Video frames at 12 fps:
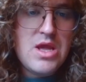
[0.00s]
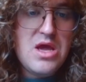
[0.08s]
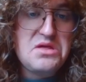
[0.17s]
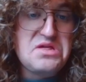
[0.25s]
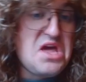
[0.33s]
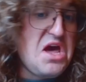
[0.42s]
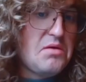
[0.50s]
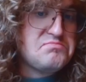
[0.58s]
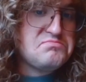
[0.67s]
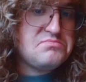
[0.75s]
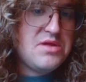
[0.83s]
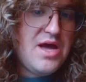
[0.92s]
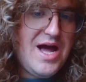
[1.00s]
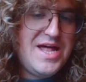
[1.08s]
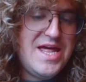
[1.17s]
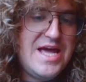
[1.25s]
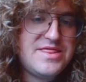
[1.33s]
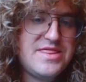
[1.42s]
Yeah.
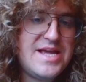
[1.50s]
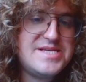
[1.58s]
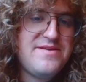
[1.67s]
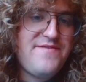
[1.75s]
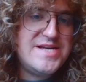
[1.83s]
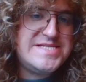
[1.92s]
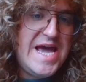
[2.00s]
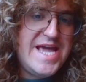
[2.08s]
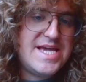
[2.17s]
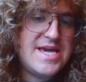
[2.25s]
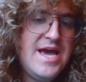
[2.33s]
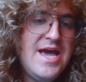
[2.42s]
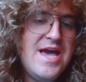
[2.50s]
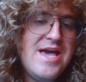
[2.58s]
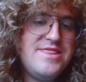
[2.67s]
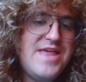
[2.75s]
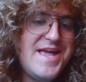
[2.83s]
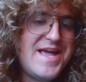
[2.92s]
The thing is, if I take,
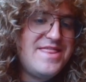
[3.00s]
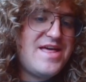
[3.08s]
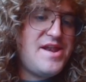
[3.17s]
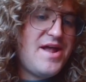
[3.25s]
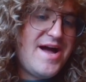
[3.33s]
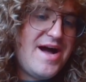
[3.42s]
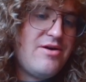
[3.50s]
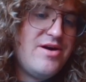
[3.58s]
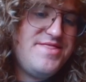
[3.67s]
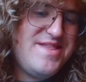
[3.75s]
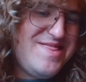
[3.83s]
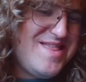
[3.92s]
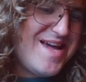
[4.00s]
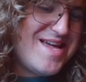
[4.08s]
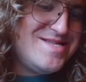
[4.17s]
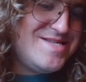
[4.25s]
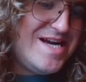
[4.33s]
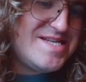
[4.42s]
they get their knight out, and then they're
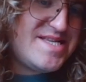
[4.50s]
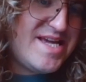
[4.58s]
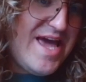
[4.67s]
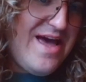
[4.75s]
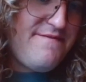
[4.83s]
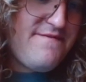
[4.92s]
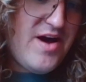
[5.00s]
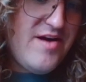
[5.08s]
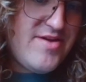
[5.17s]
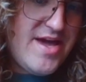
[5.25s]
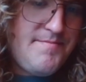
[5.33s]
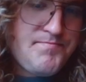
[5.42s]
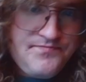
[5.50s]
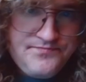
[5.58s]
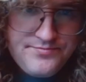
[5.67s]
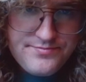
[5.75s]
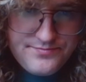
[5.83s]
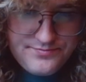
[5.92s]
contesting F5 again,
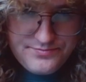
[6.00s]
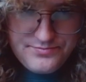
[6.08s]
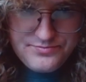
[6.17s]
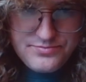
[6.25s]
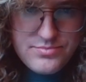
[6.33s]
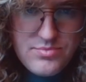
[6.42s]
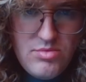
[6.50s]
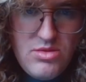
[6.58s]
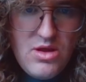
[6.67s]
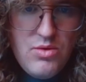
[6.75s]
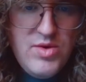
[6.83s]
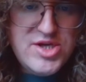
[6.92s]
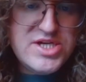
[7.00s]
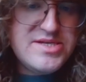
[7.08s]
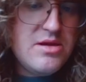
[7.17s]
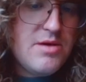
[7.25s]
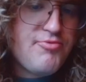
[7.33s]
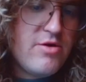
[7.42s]
which
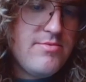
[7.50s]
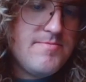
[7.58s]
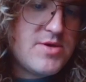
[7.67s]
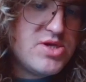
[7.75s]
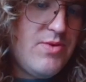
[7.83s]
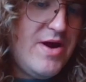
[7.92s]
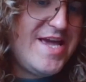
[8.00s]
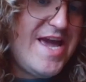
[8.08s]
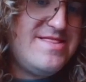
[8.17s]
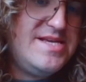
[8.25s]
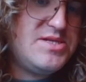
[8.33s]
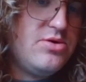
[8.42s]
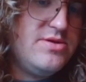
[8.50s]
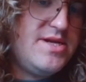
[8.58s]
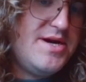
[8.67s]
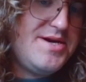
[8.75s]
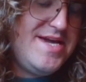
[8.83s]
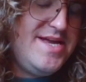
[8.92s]
isn't a problem, because we're getting this other
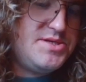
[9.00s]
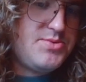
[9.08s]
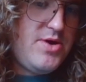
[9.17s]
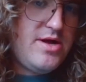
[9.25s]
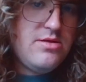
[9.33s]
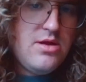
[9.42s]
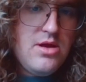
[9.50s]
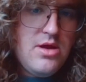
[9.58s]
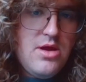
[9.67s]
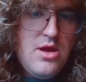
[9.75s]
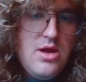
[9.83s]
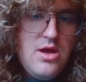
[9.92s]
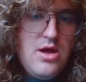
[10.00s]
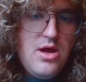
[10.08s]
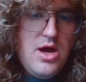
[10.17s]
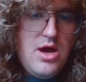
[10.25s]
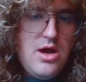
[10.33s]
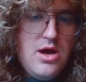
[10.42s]
knight in as well.
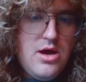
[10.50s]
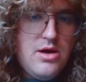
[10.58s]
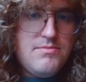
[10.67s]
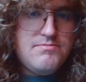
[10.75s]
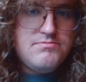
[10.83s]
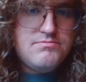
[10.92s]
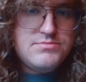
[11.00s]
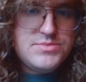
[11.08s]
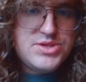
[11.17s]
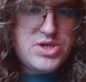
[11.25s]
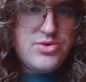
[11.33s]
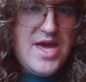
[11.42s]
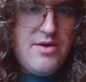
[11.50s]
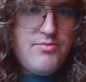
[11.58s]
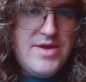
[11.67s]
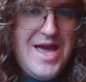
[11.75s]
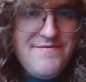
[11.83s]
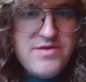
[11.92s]
So yeah,
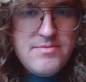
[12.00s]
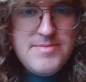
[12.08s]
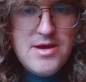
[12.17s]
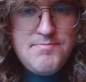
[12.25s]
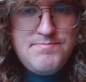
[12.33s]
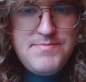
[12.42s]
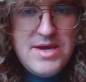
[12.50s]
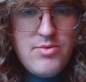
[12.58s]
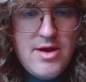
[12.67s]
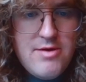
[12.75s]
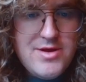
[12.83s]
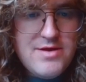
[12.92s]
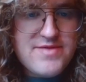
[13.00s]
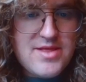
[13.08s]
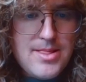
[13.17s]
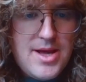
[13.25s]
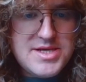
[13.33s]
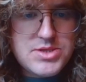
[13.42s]
we have to be a bit wary of the
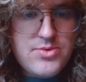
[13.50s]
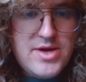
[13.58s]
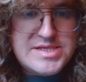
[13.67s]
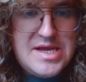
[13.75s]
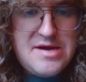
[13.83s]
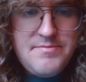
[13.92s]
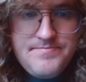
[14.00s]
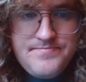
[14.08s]
light squares now.